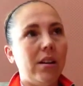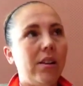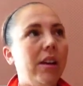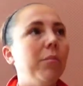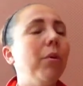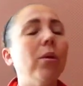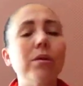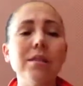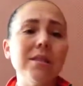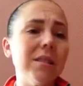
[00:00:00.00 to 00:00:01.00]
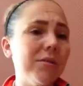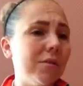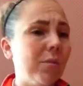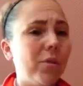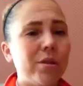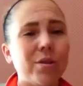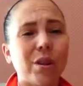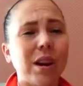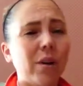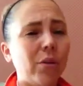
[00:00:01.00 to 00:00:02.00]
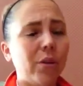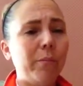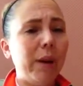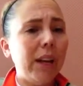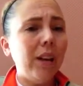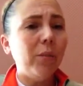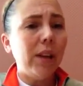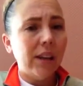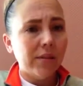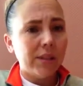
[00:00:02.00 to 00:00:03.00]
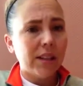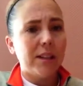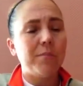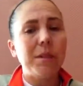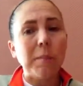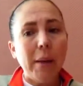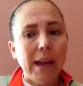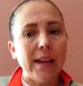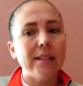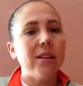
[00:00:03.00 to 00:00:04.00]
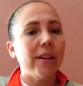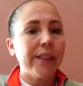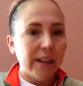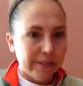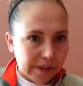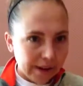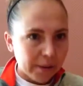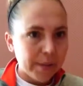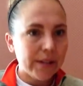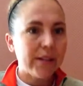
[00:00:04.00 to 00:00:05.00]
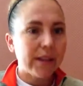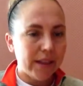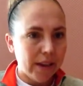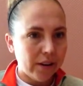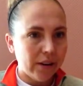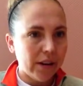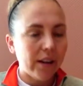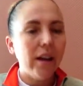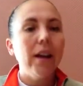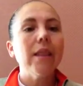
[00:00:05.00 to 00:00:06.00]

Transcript: the importance of sports or the meaning we give to them depends on the environment that they are in,